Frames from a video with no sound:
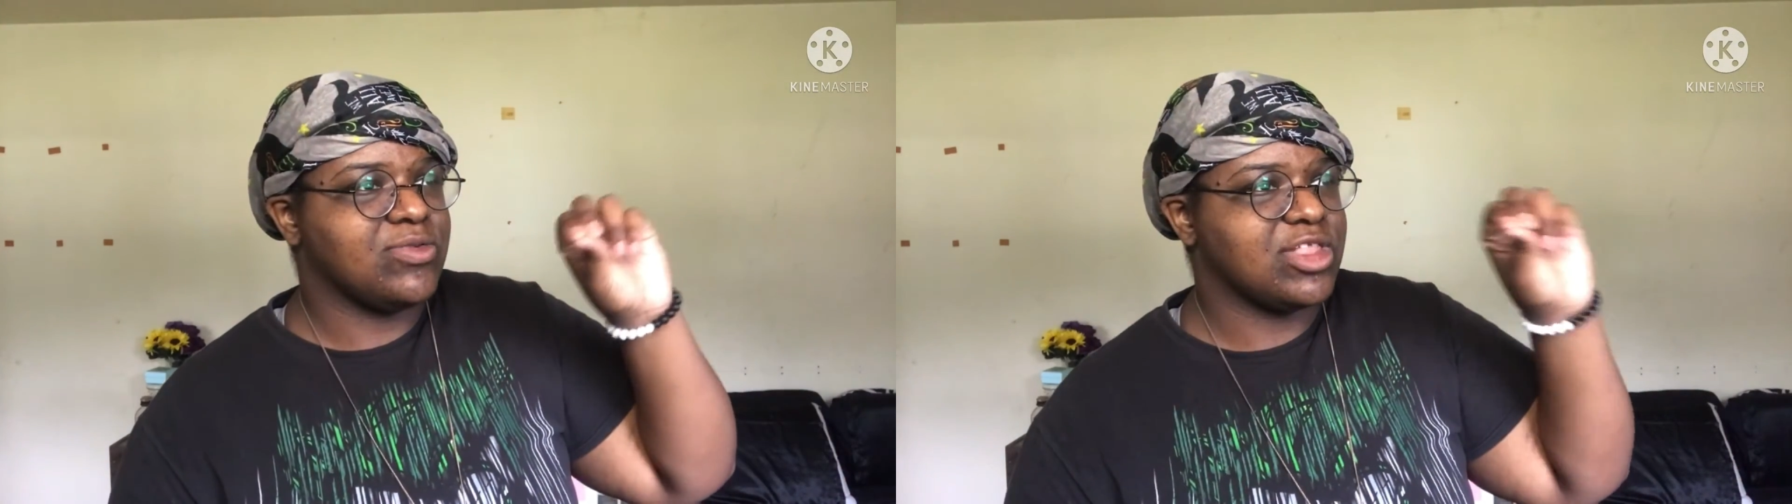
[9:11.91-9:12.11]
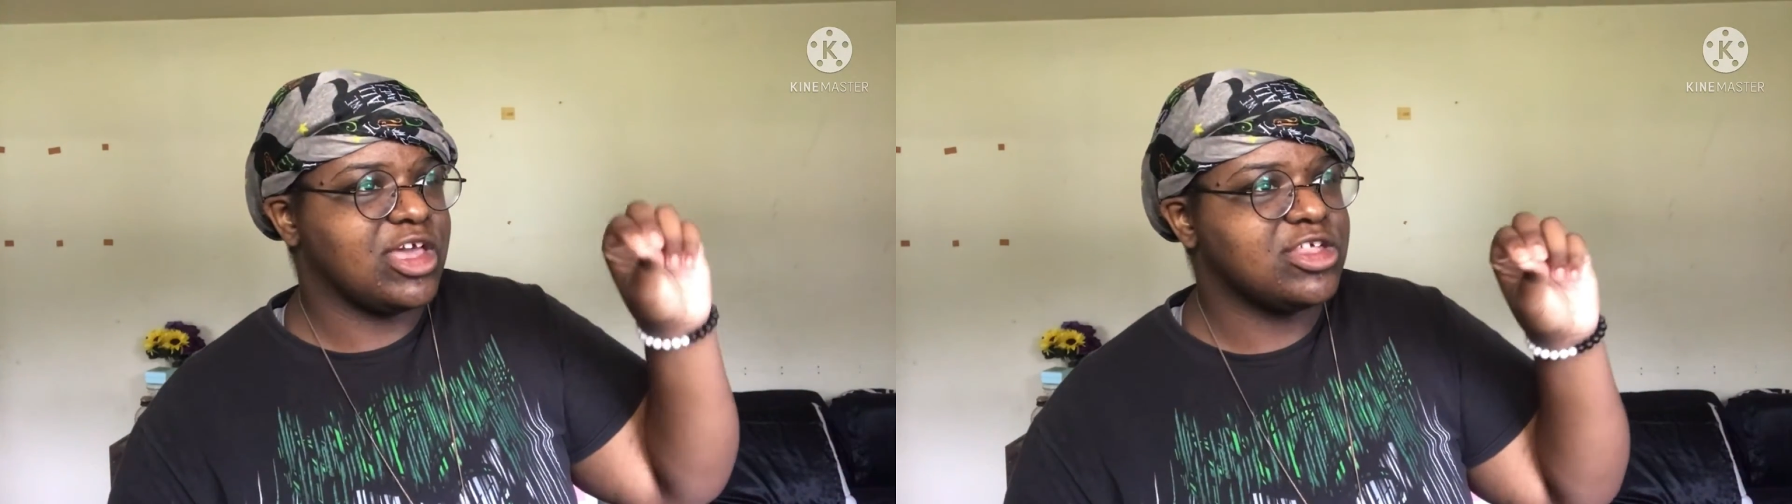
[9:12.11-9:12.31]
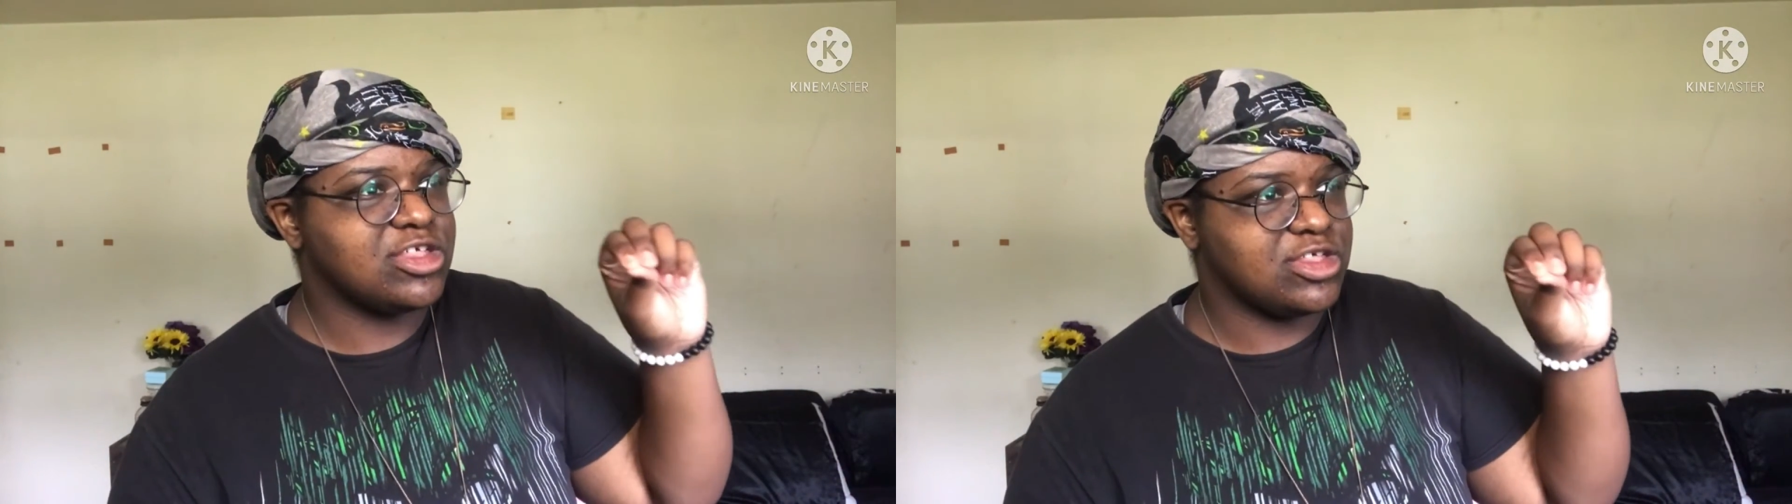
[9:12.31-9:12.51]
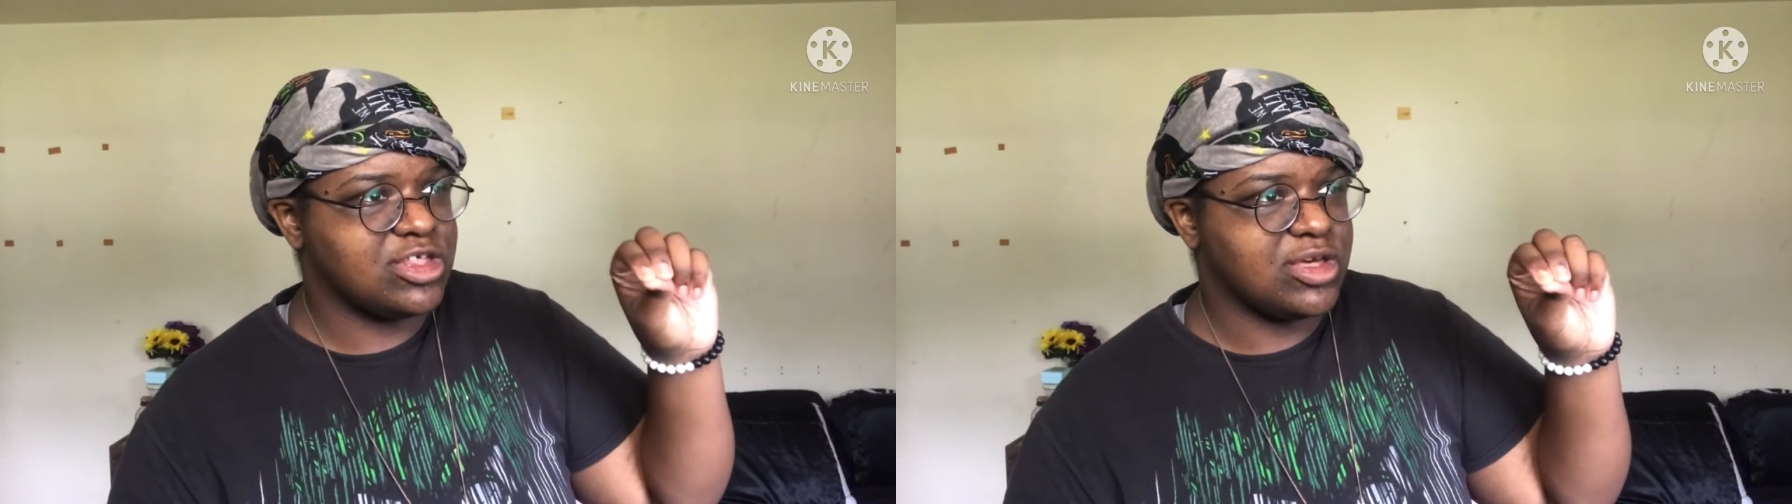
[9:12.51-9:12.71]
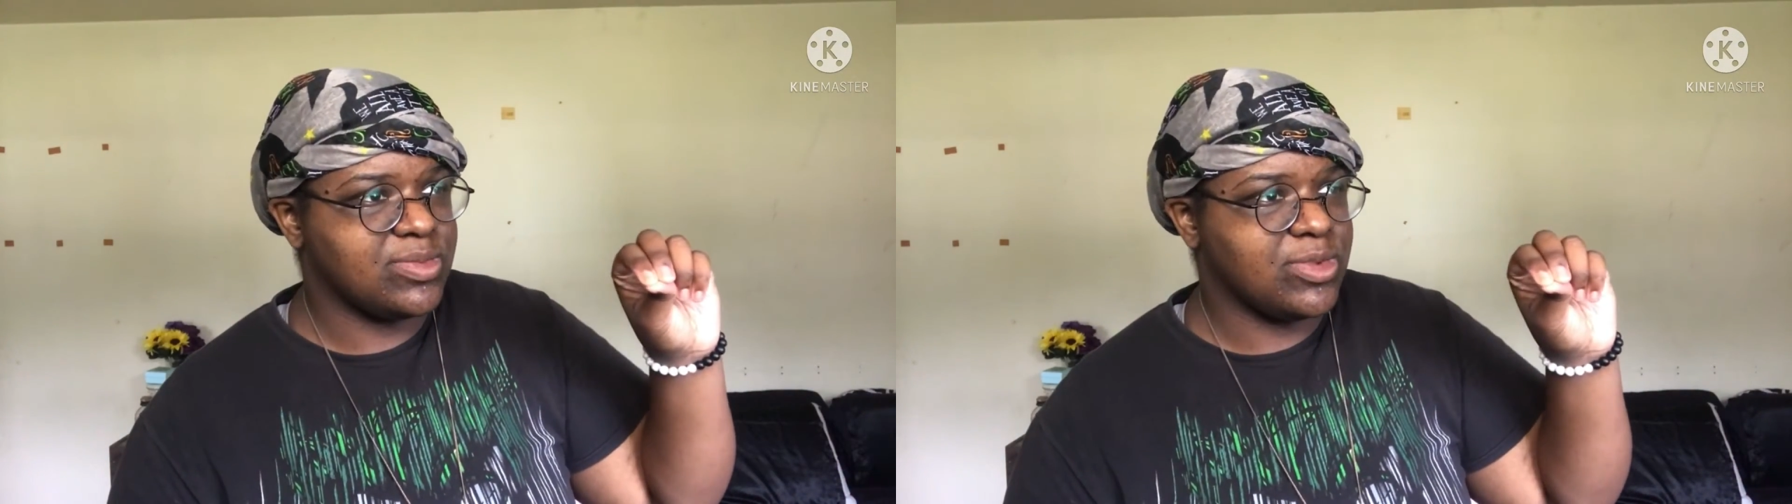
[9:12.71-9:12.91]

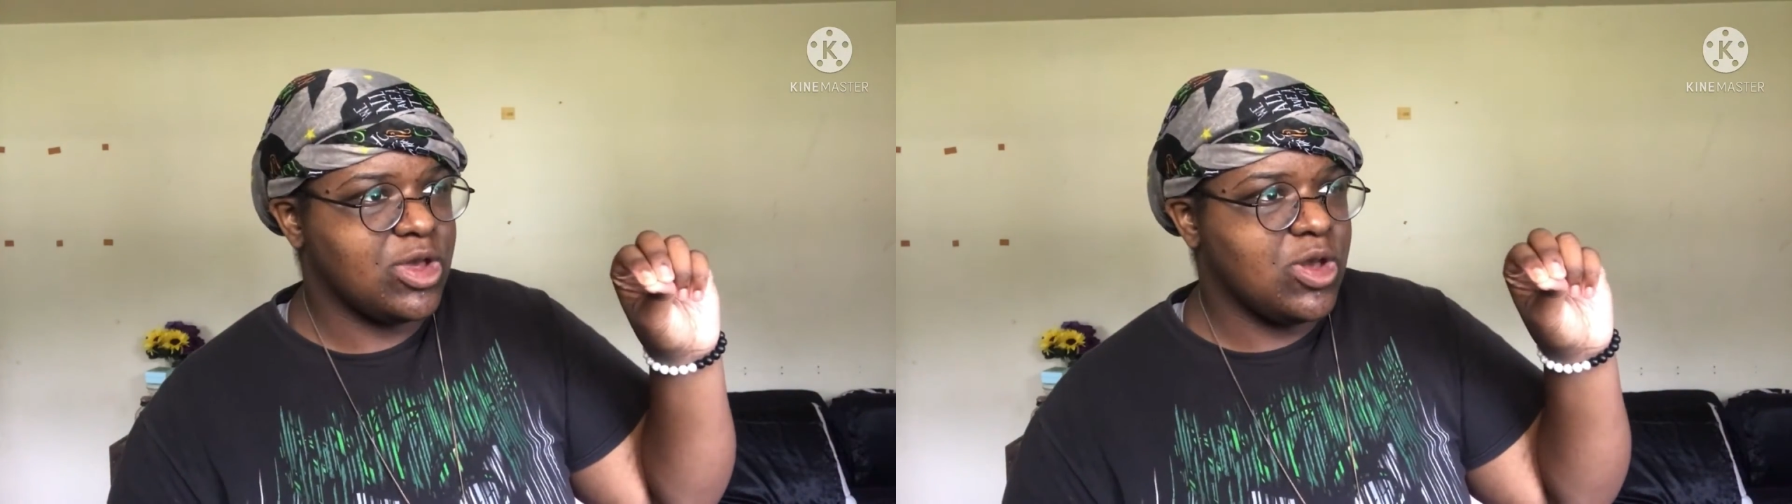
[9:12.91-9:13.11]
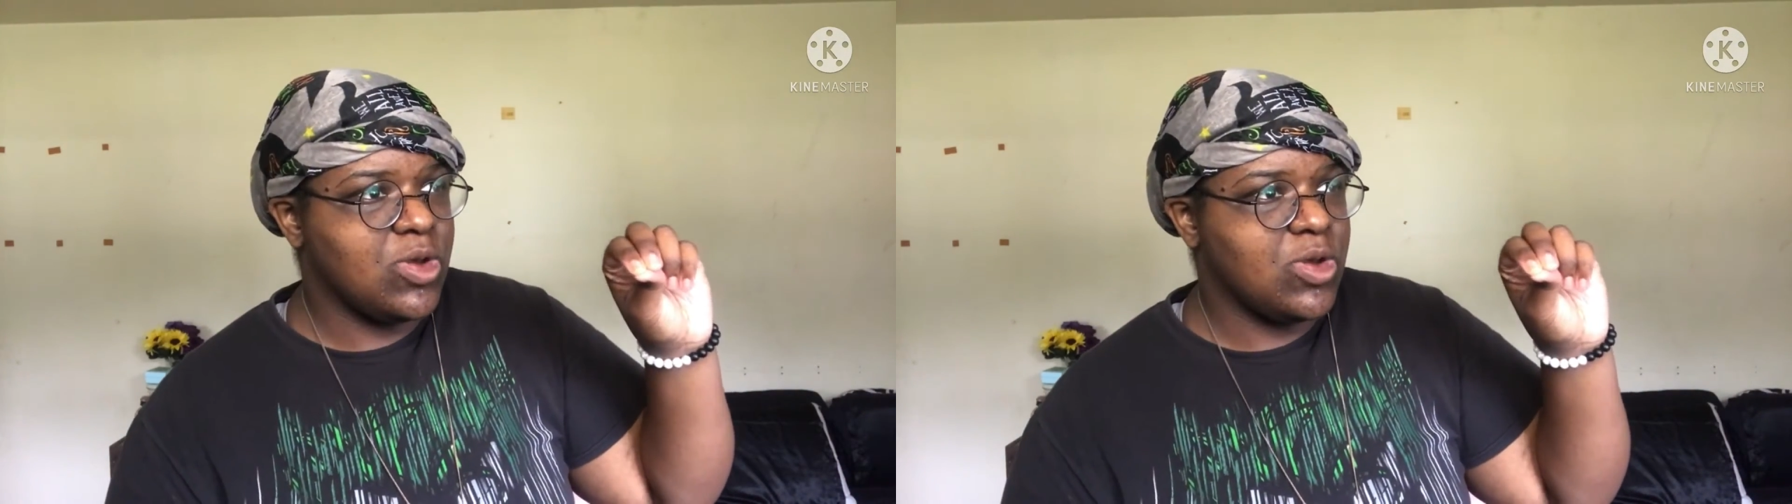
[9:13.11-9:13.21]
relationship